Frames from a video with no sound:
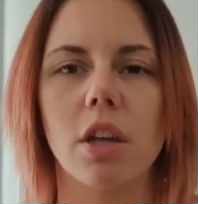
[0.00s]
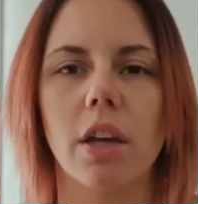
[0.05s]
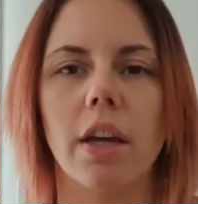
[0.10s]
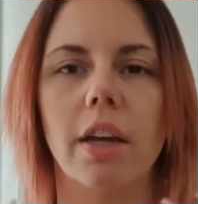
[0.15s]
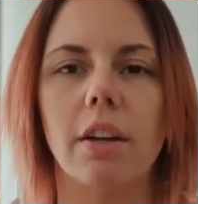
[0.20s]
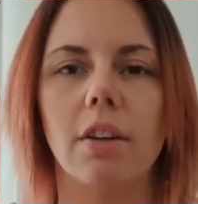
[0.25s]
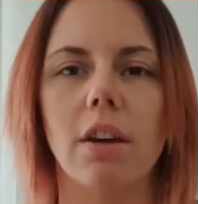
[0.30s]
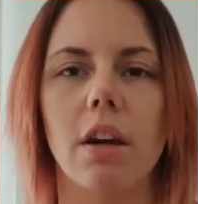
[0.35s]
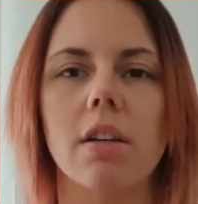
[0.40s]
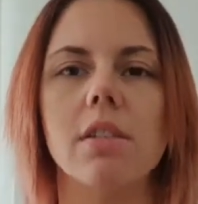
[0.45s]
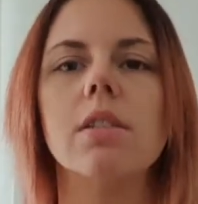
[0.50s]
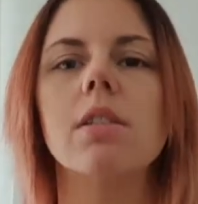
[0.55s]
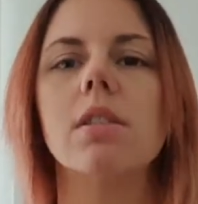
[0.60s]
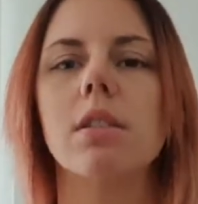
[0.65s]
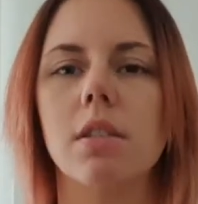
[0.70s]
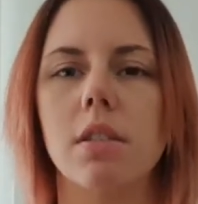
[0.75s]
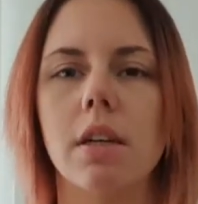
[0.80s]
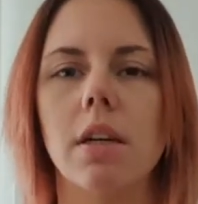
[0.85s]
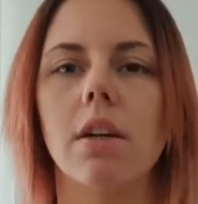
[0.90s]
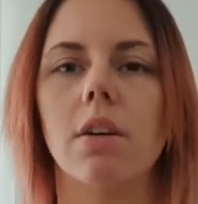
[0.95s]
Like, it does
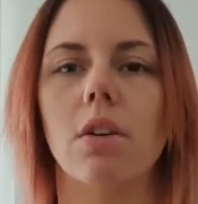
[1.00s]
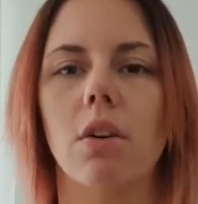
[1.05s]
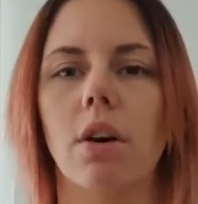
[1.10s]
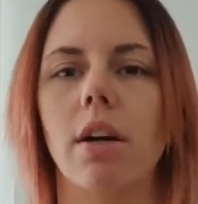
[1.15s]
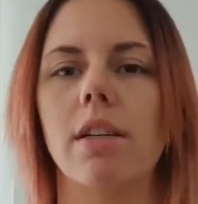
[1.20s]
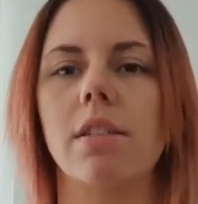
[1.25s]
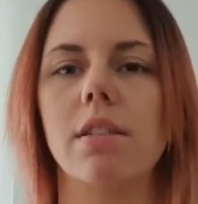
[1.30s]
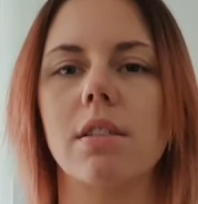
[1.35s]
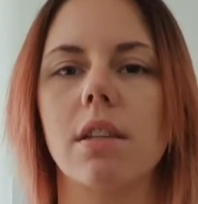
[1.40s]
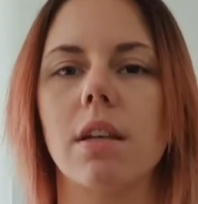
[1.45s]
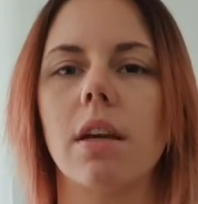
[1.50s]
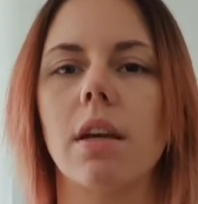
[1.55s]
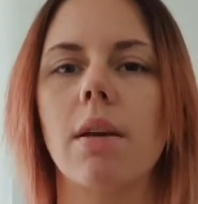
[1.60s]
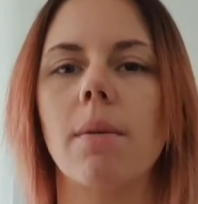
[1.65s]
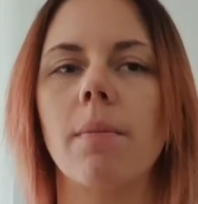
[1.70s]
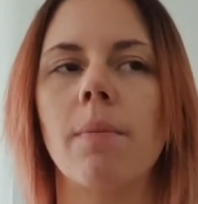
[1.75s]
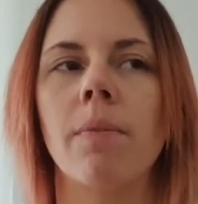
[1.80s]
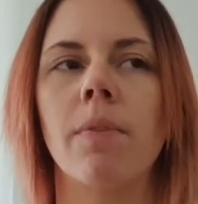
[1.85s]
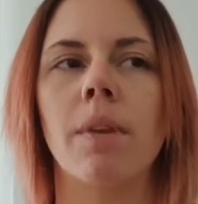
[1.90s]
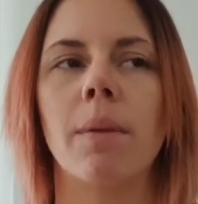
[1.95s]
stick nicely,
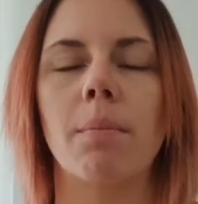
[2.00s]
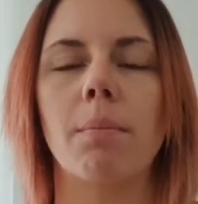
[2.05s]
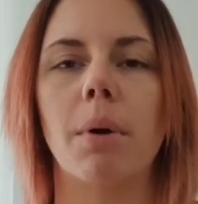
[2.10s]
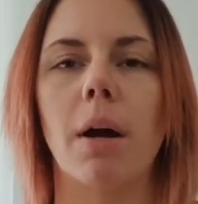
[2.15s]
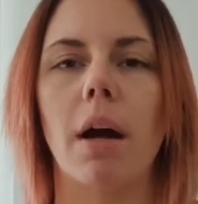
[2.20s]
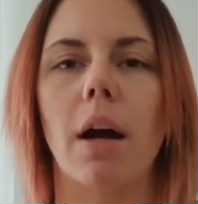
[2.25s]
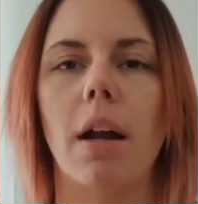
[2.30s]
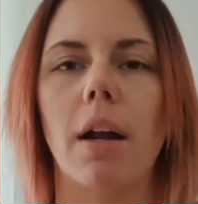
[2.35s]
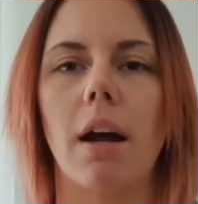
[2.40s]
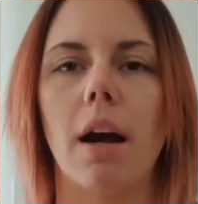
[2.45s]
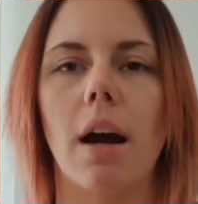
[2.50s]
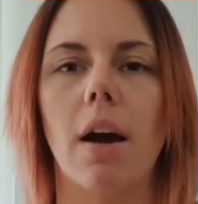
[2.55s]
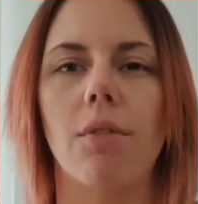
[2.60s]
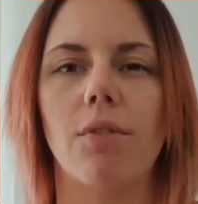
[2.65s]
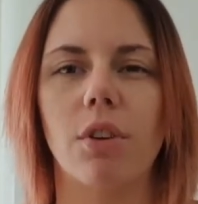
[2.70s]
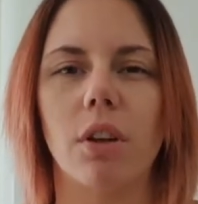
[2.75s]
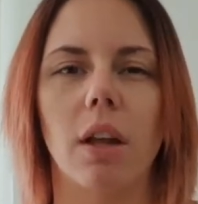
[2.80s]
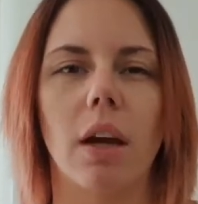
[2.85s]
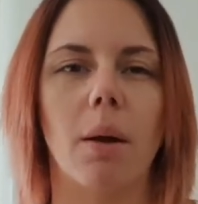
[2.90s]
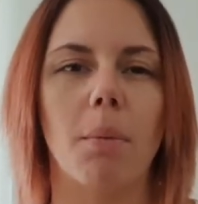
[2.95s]
but
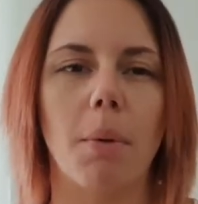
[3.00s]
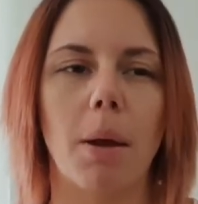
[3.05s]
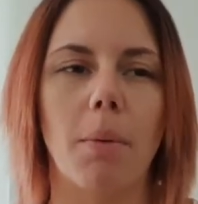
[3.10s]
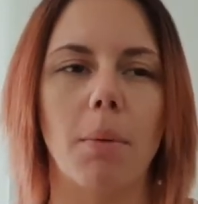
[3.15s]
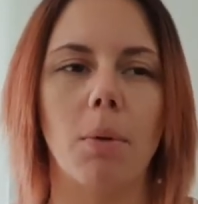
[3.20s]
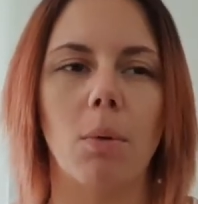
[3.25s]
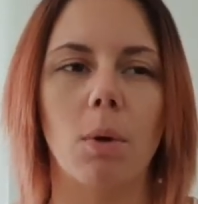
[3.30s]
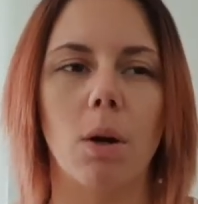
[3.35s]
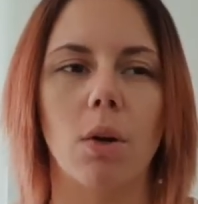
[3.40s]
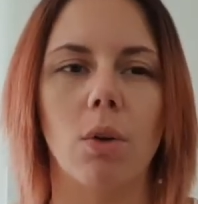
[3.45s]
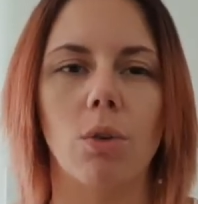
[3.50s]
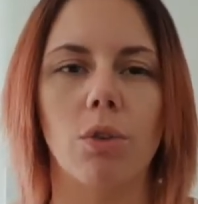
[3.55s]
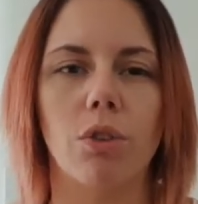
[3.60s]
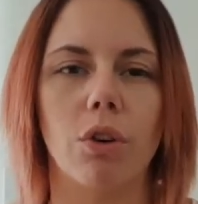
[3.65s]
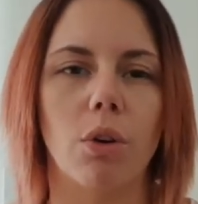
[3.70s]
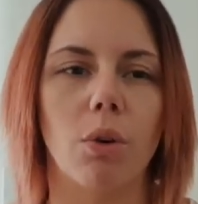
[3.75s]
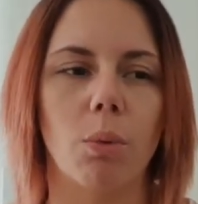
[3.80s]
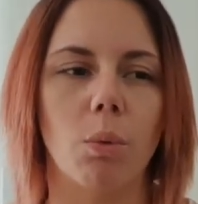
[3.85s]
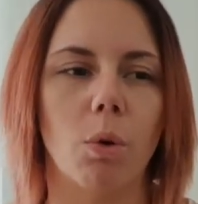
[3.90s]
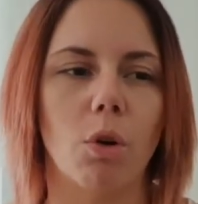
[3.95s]
after like maybe one or
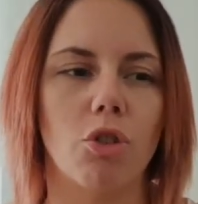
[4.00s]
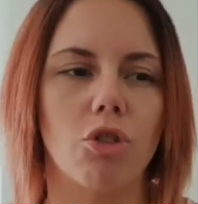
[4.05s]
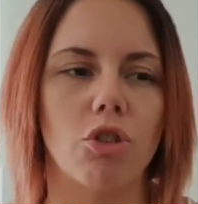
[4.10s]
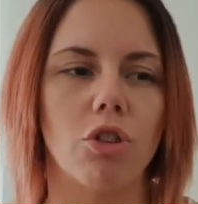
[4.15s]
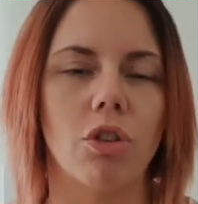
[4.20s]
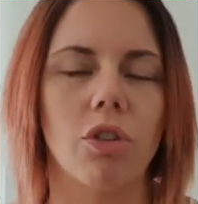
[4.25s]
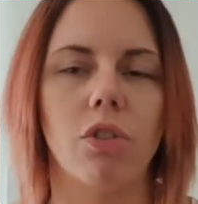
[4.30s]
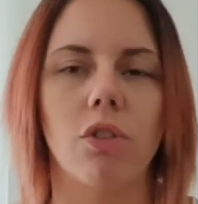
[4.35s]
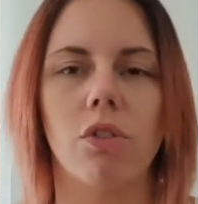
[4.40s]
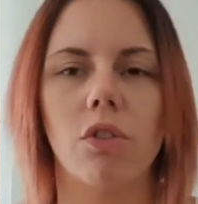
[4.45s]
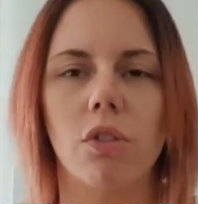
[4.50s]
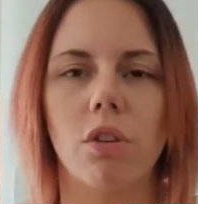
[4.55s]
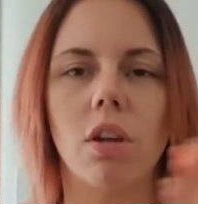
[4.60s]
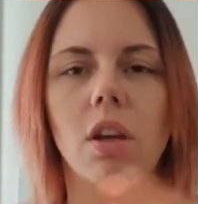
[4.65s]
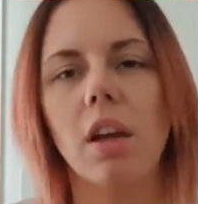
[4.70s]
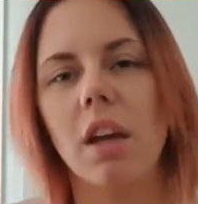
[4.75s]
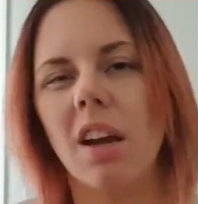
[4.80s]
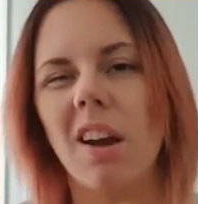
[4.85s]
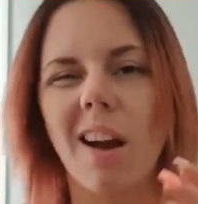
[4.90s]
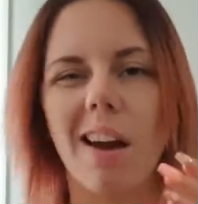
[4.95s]
so washes,
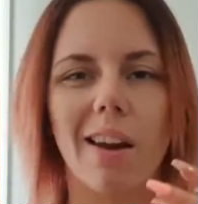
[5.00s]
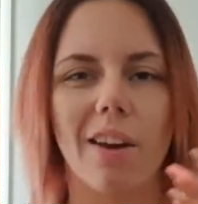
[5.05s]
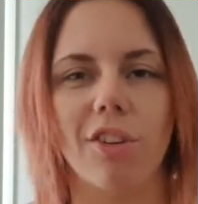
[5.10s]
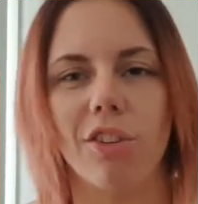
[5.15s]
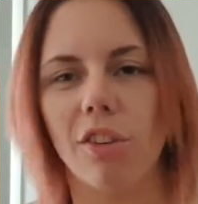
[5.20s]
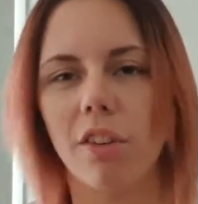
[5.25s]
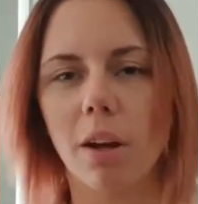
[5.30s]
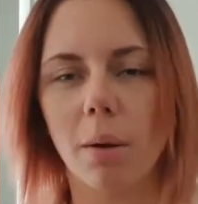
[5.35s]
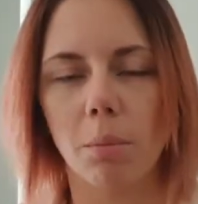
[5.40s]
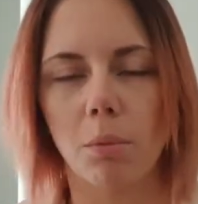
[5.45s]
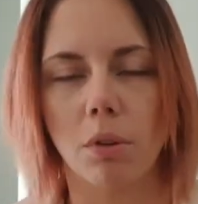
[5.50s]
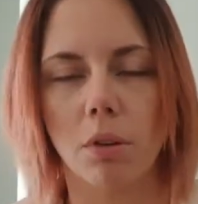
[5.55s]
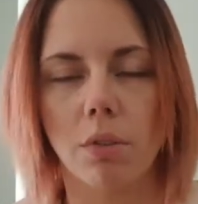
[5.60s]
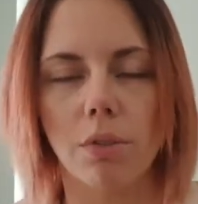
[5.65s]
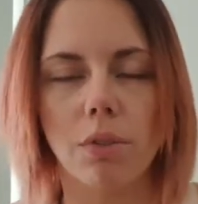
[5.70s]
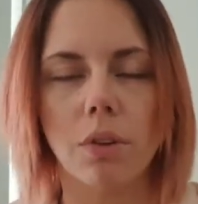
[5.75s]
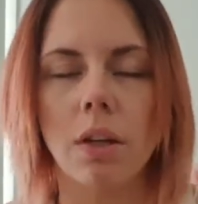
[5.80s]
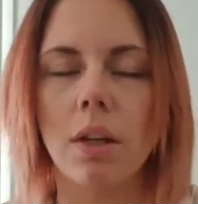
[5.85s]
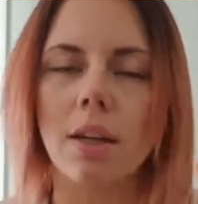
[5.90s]
it kind of just comes off.